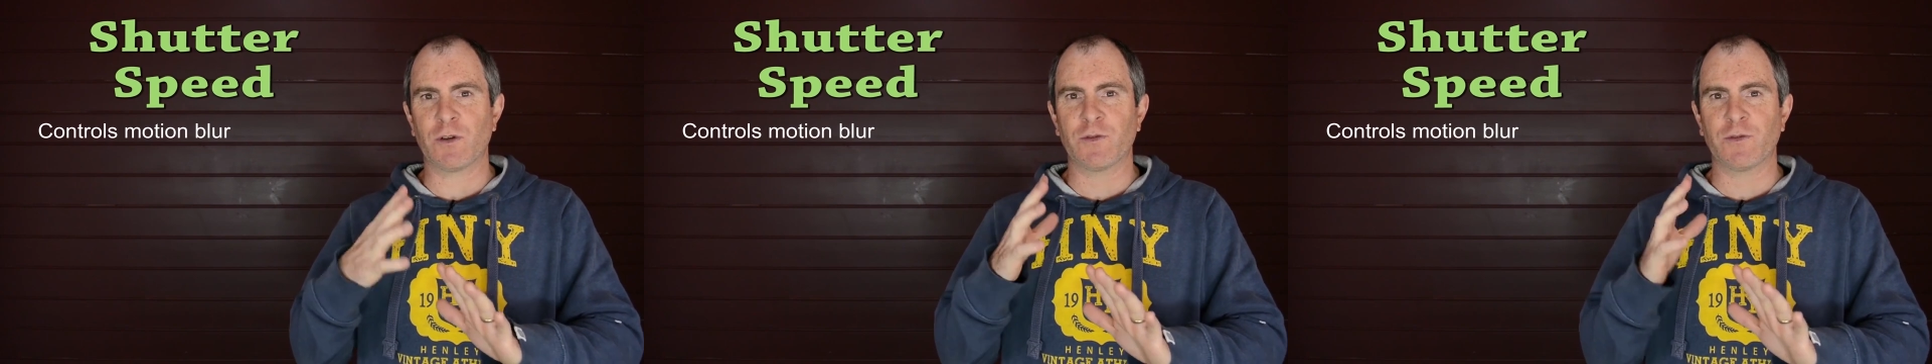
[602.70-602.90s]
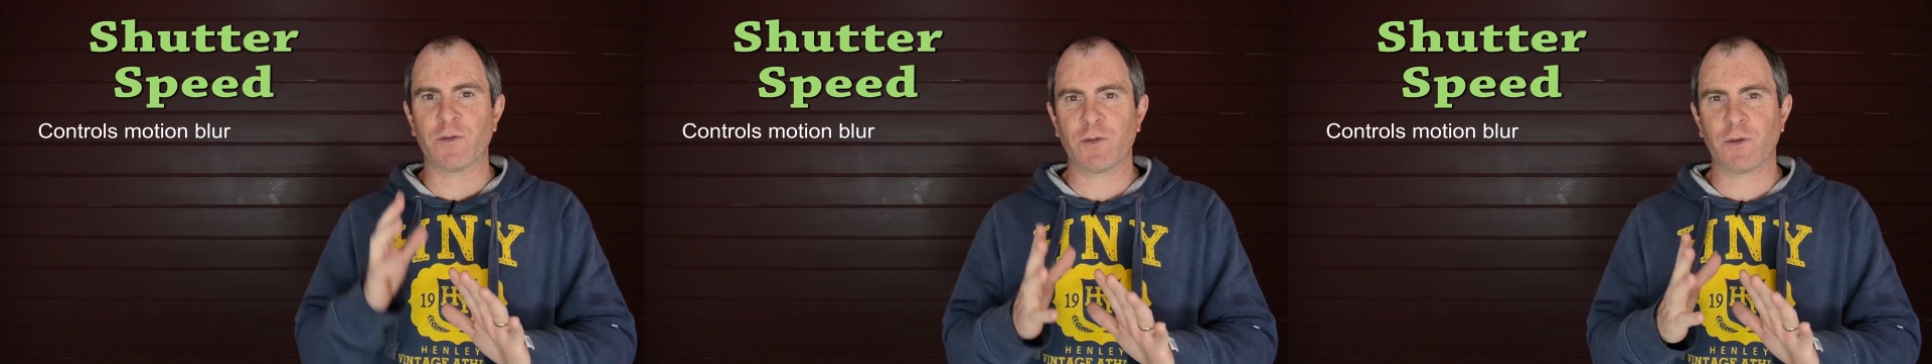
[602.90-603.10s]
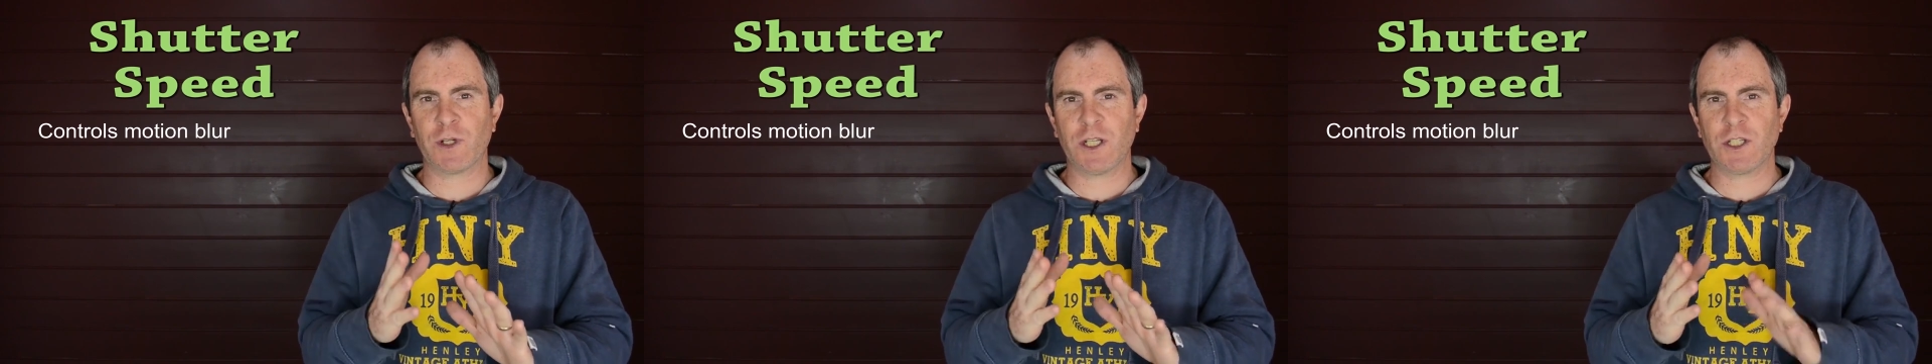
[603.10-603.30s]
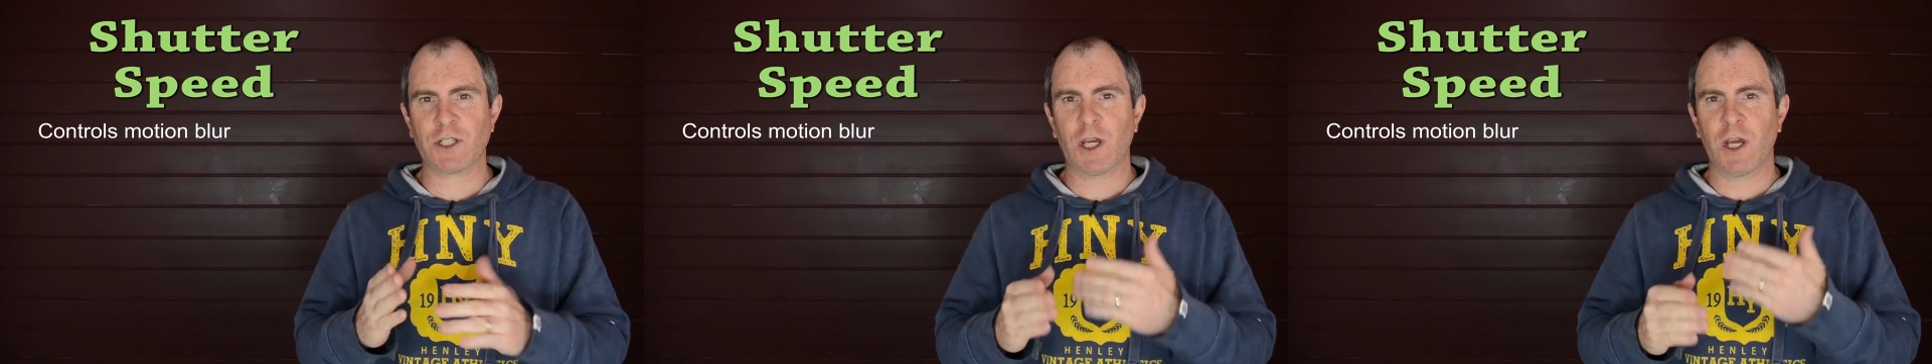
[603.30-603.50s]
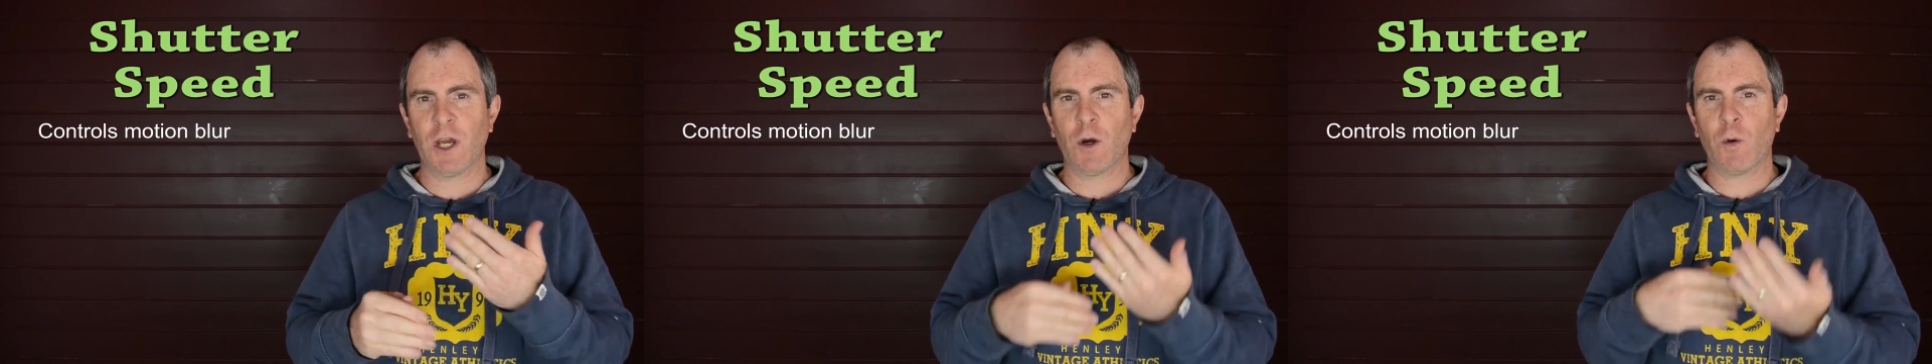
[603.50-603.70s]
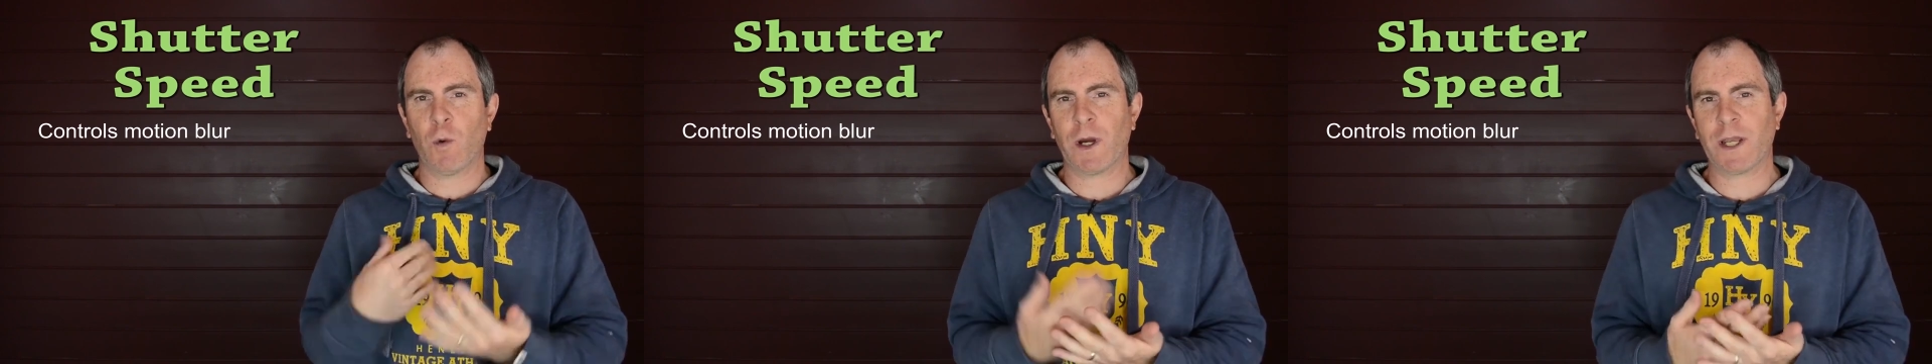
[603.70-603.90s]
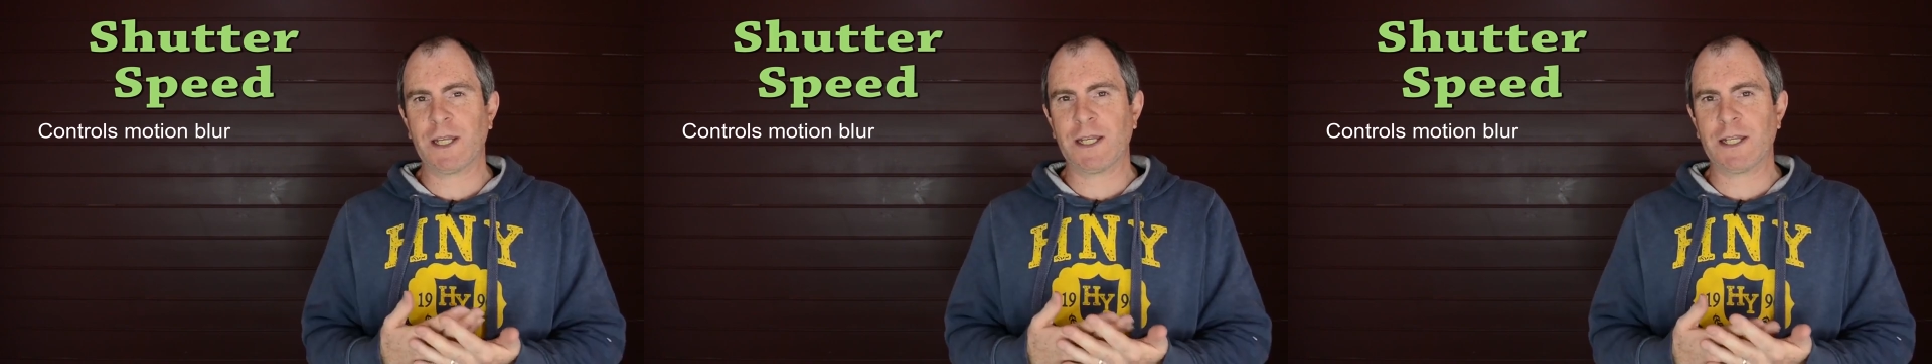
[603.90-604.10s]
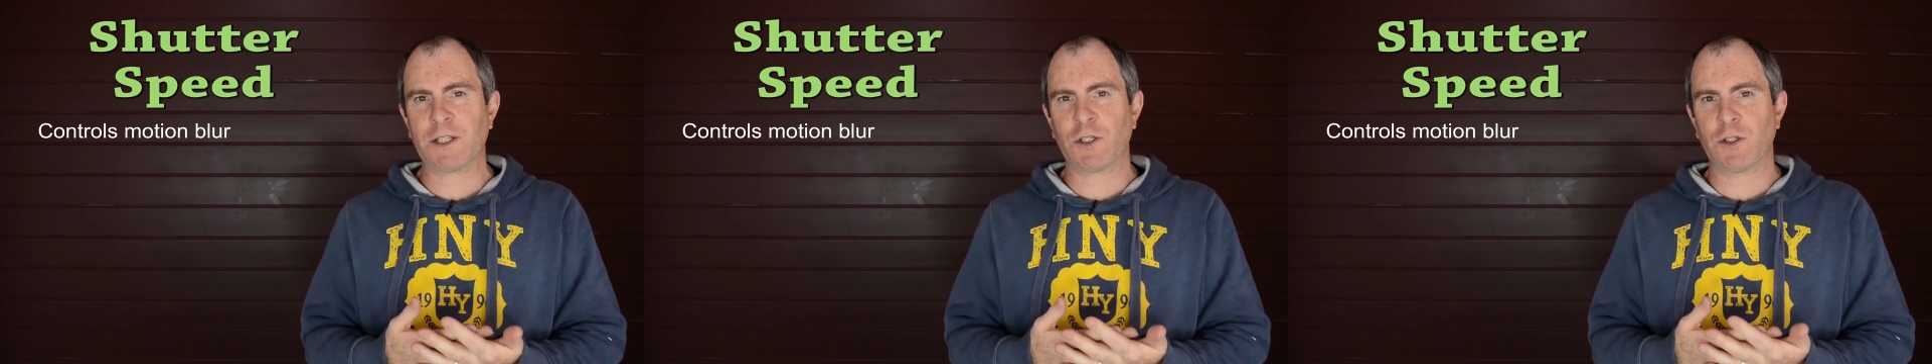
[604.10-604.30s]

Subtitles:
your footage, what you need